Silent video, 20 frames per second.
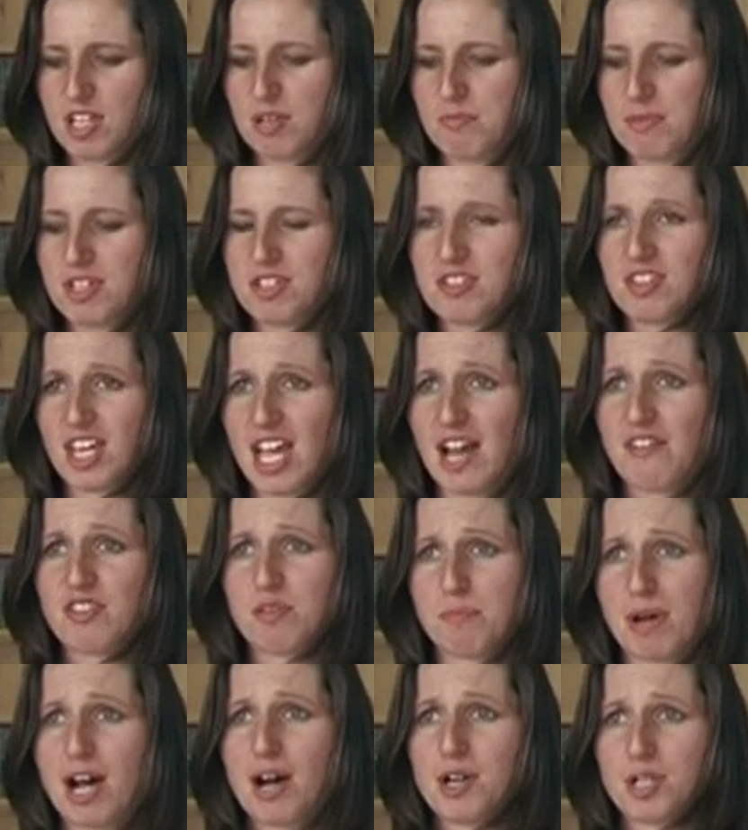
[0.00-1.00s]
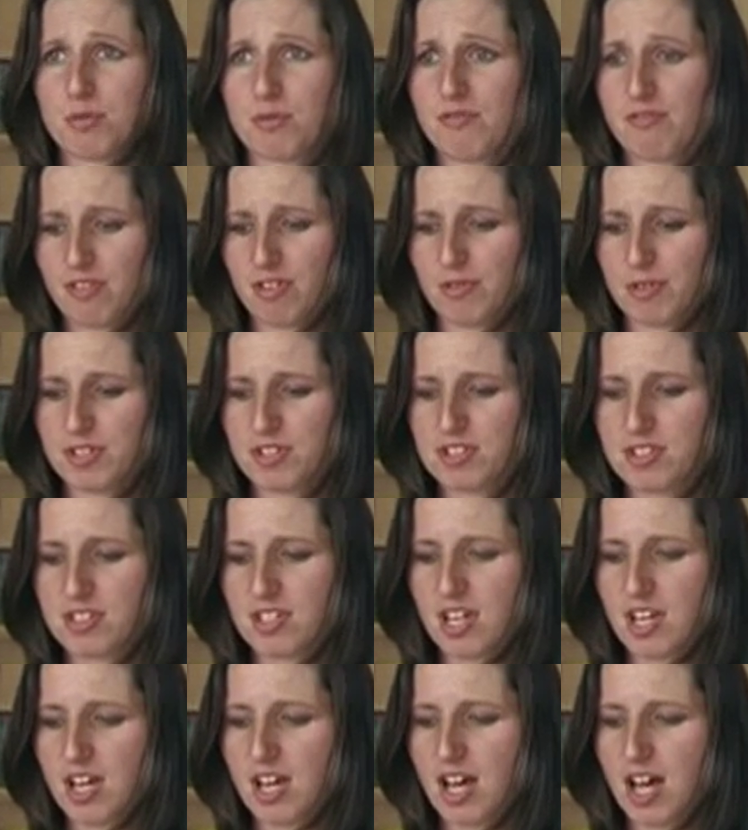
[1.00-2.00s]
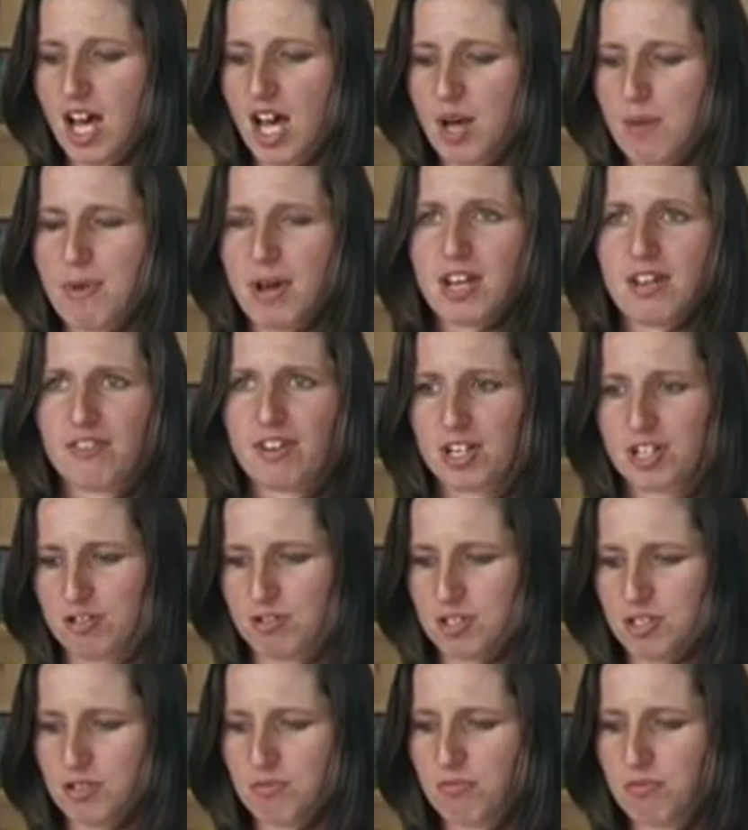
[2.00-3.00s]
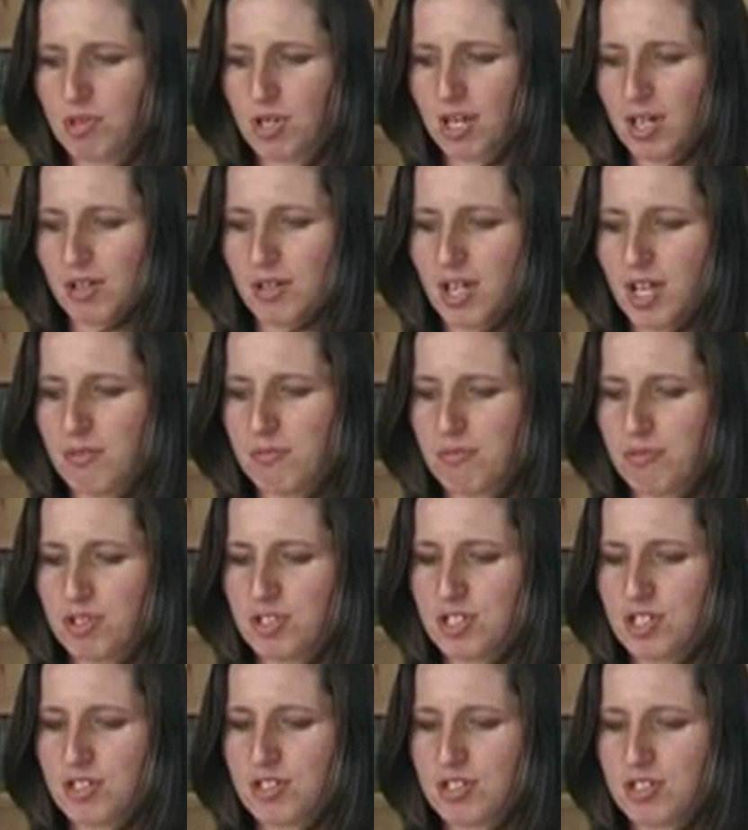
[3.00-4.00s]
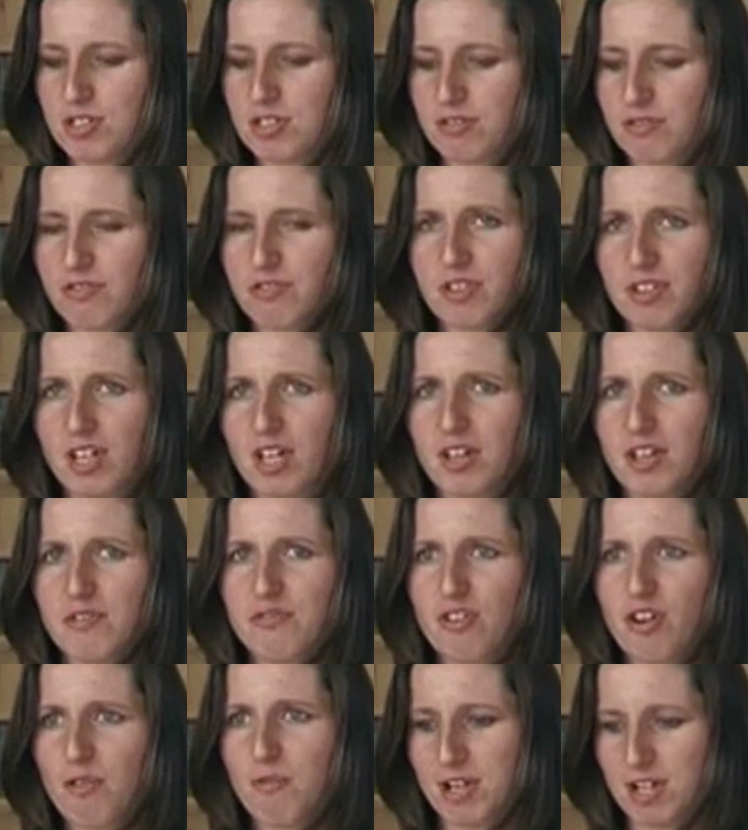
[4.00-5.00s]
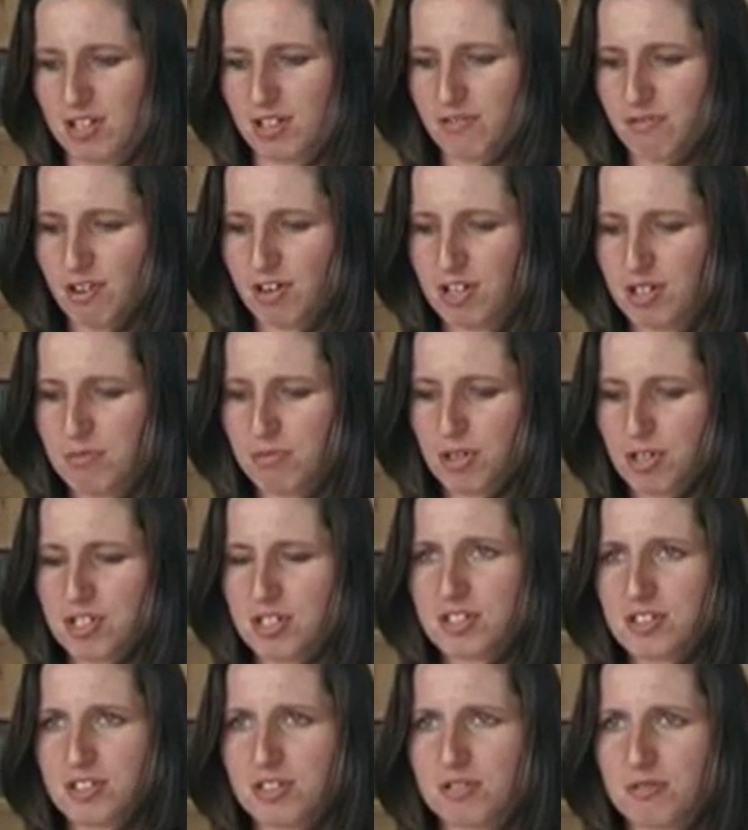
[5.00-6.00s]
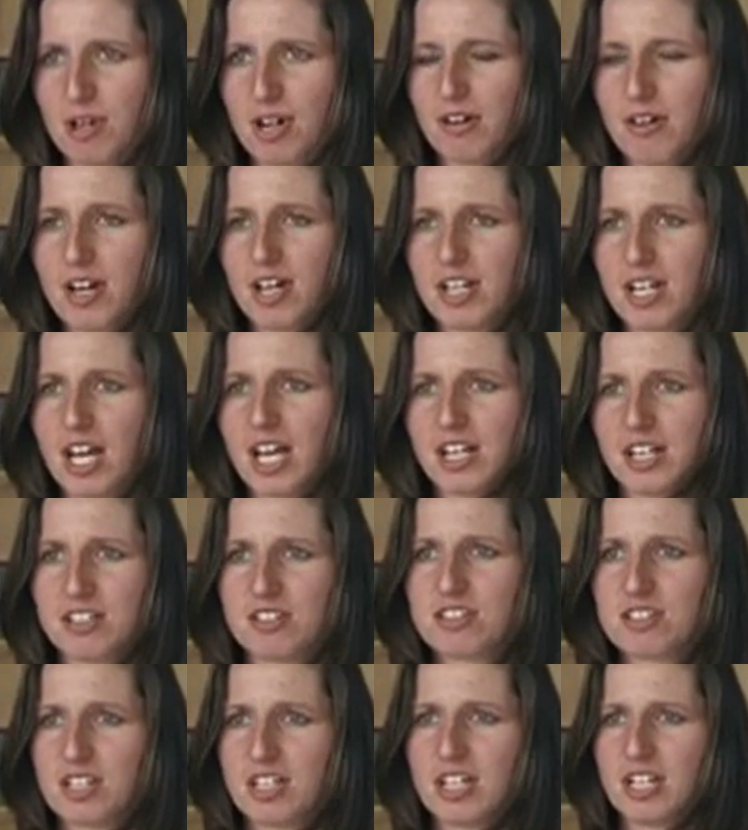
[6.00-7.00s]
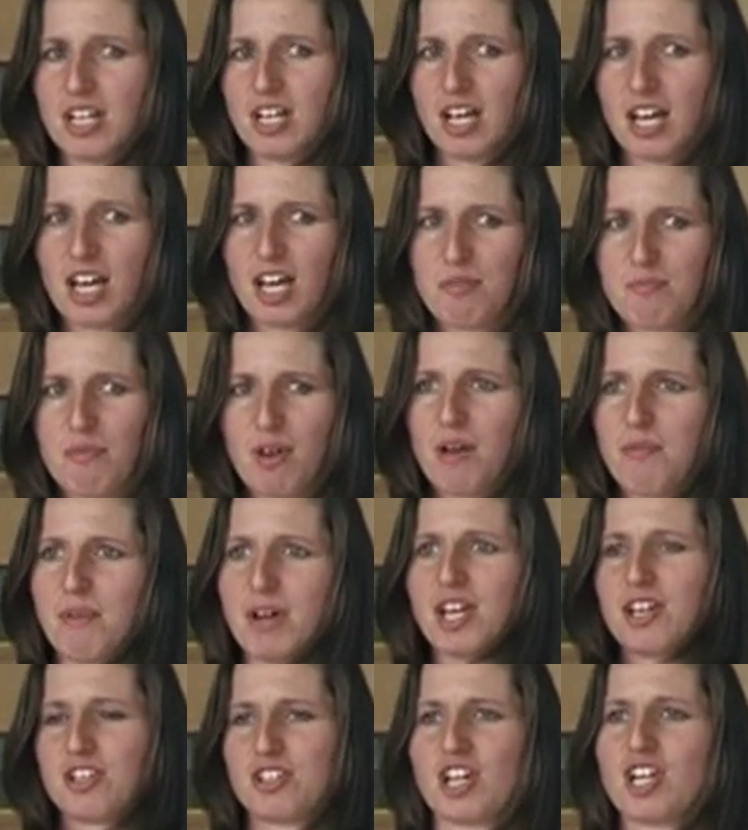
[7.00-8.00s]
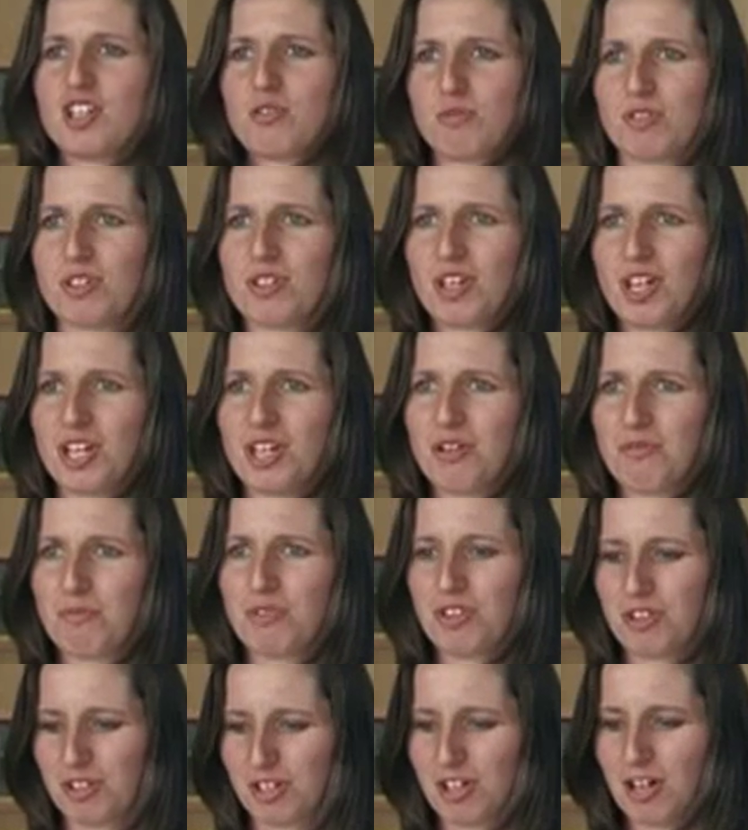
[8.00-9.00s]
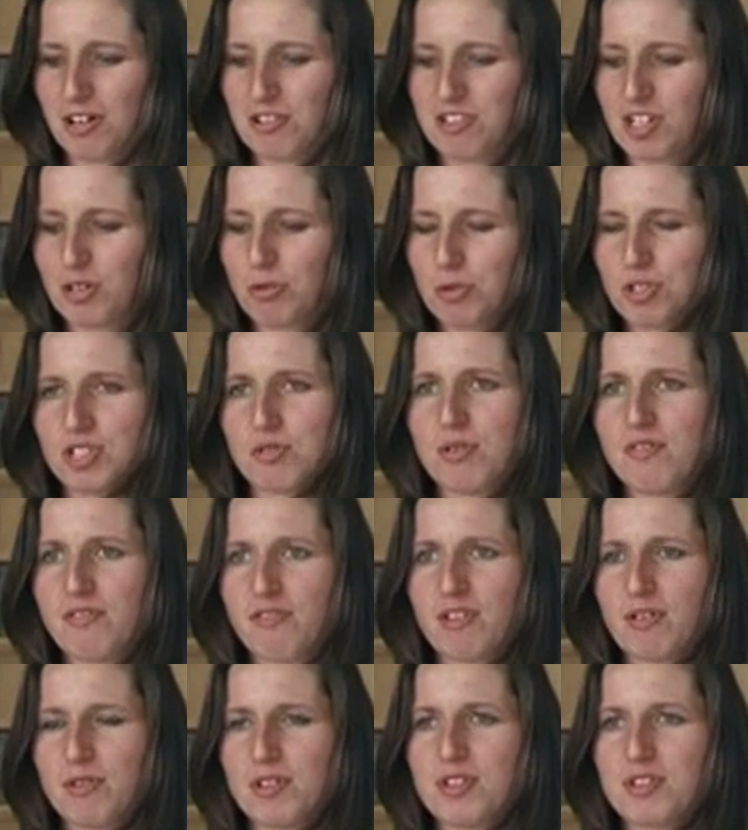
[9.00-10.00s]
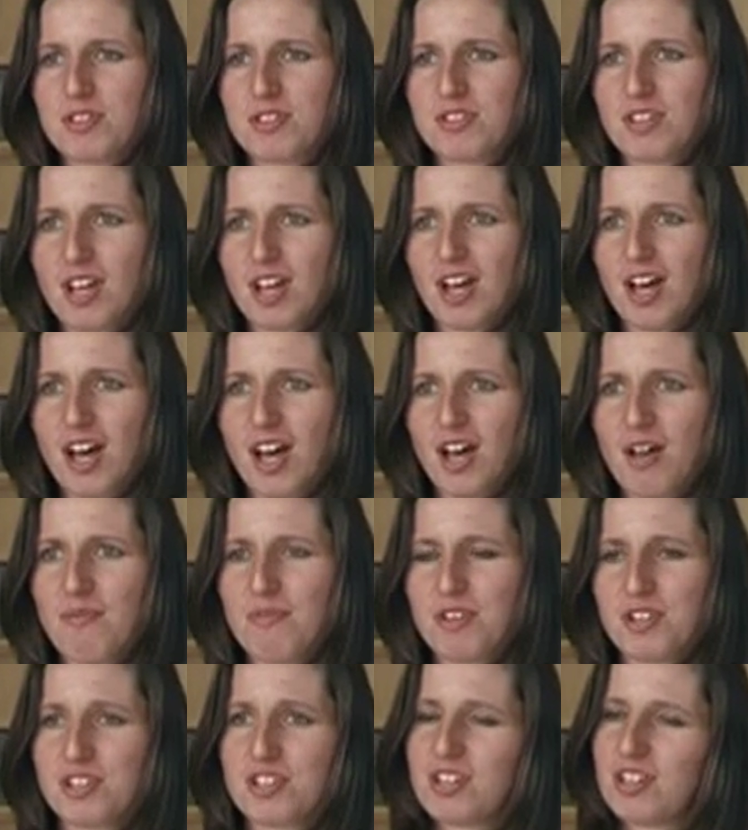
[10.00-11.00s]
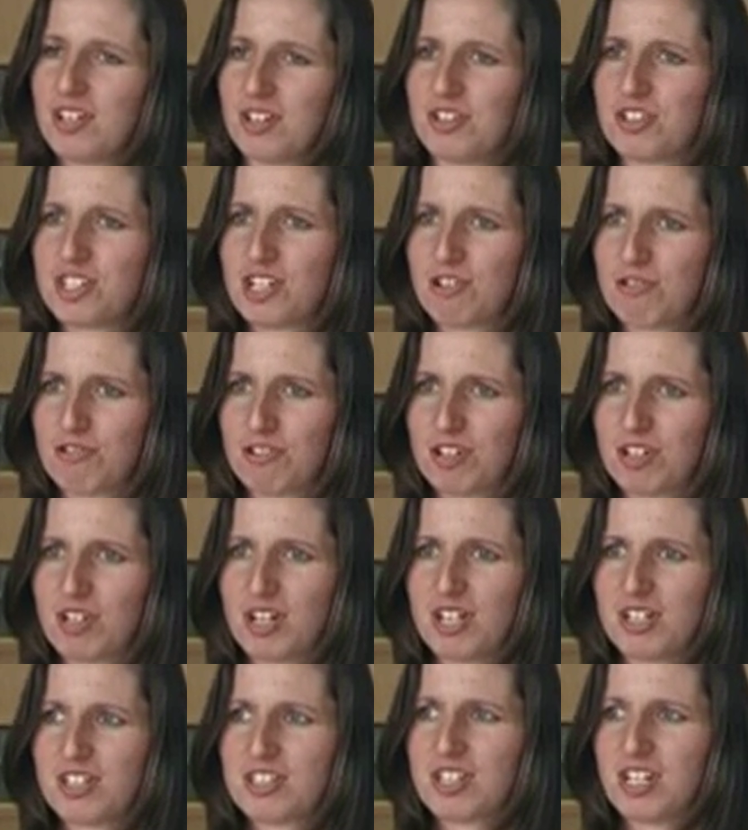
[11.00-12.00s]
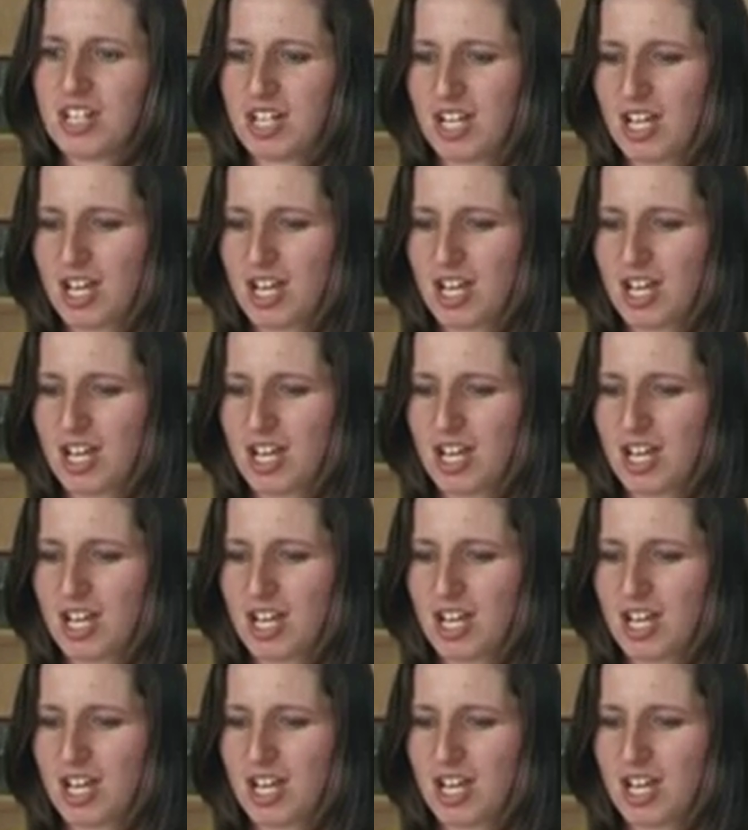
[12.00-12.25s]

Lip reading: That means they have the power to influence manufacturers and producers of environmentally friendly projects as well, and make a change with their culture, and also influence the children, and